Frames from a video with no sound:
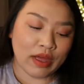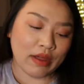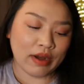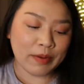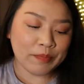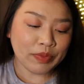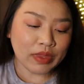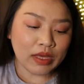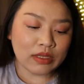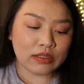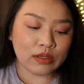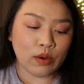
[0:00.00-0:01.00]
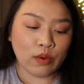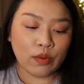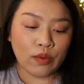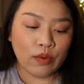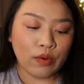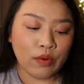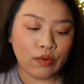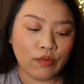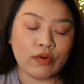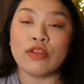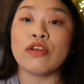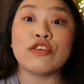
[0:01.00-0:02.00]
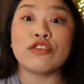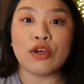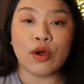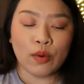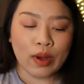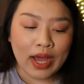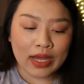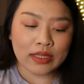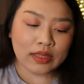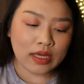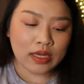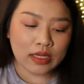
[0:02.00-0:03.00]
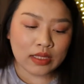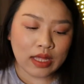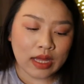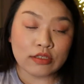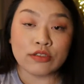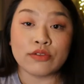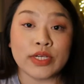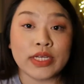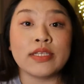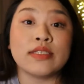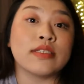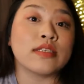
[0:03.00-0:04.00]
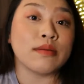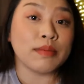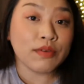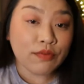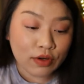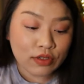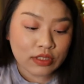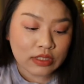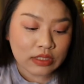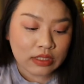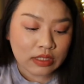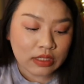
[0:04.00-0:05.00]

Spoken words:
Alright, so for the show, I think that Stray Kids is gonna be 1st,